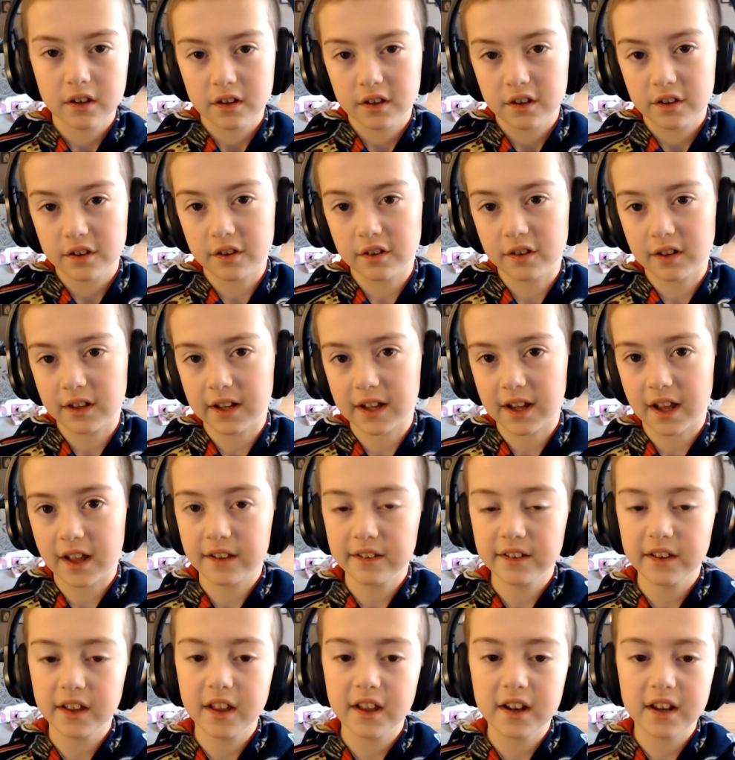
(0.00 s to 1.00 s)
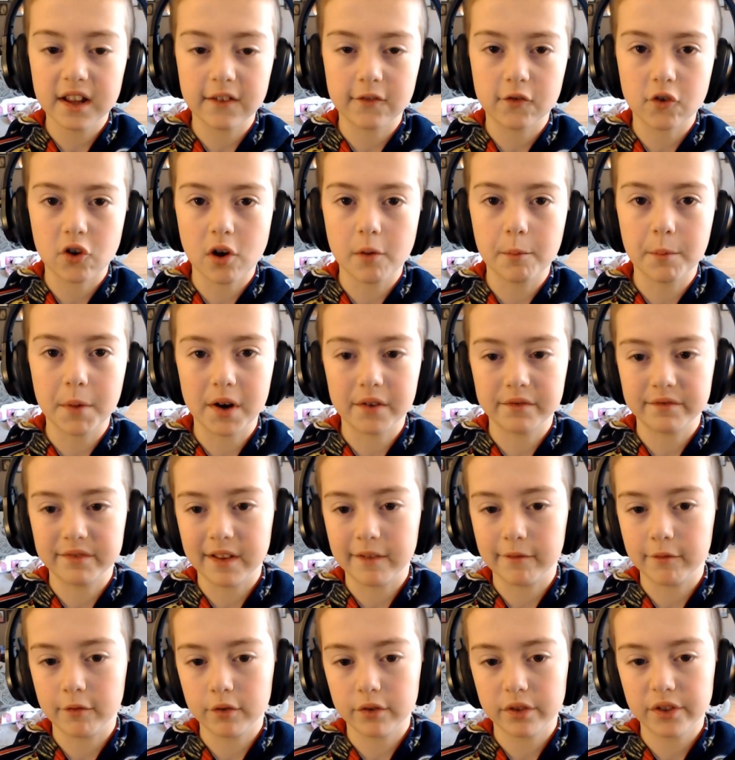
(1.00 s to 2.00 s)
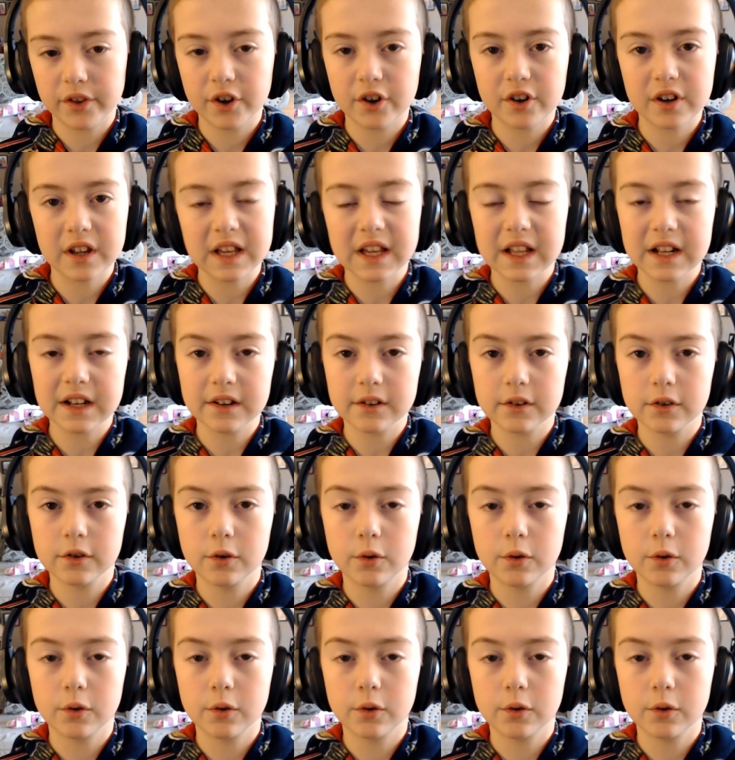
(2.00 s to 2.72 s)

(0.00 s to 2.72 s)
So like I said, if you're above level 30